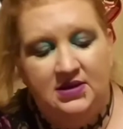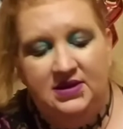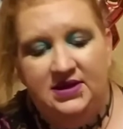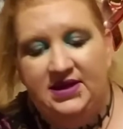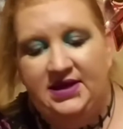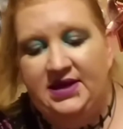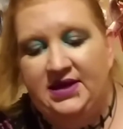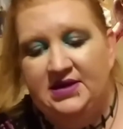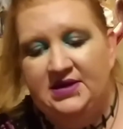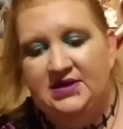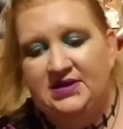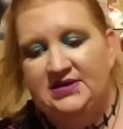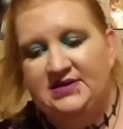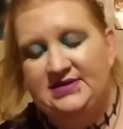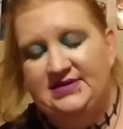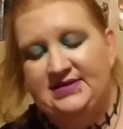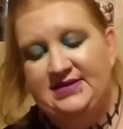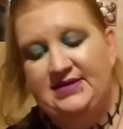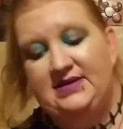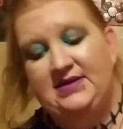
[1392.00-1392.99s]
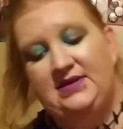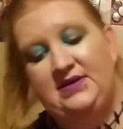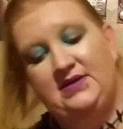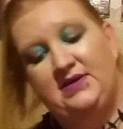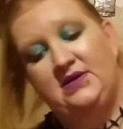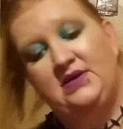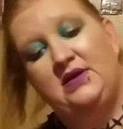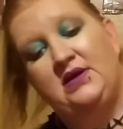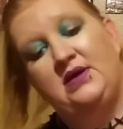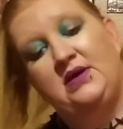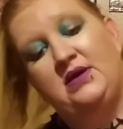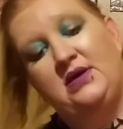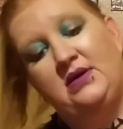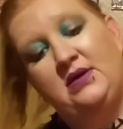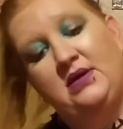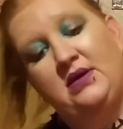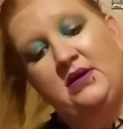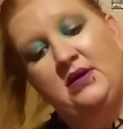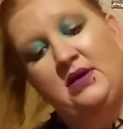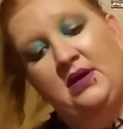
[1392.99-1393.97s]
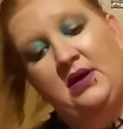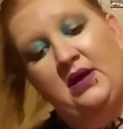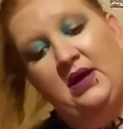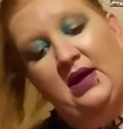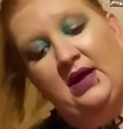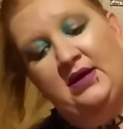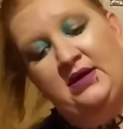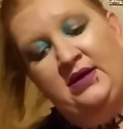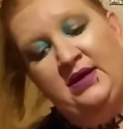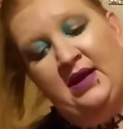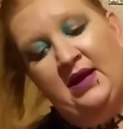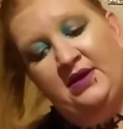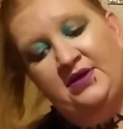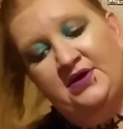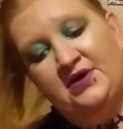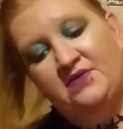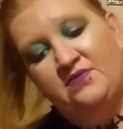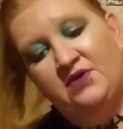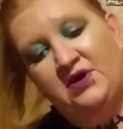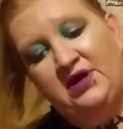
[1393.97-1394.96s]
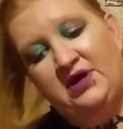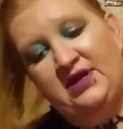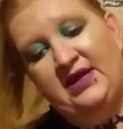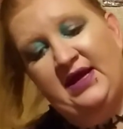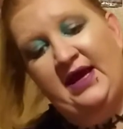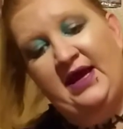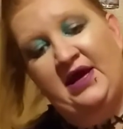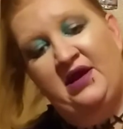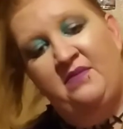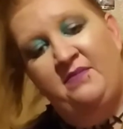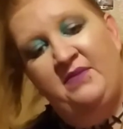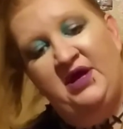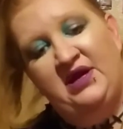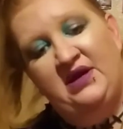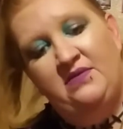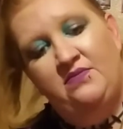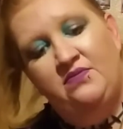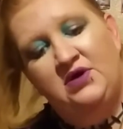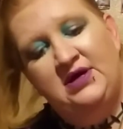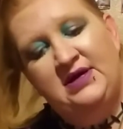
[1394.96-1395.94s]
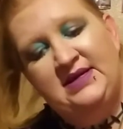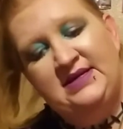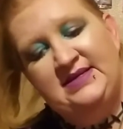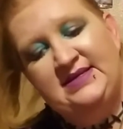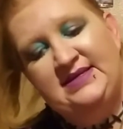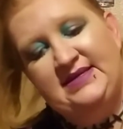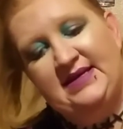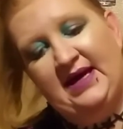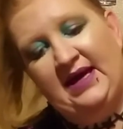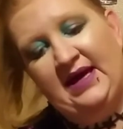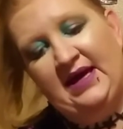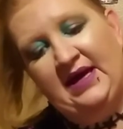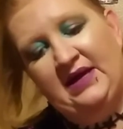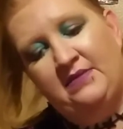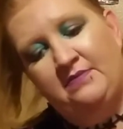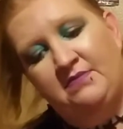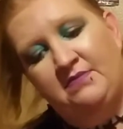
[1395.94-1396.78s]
here's another one of the animated ones, um,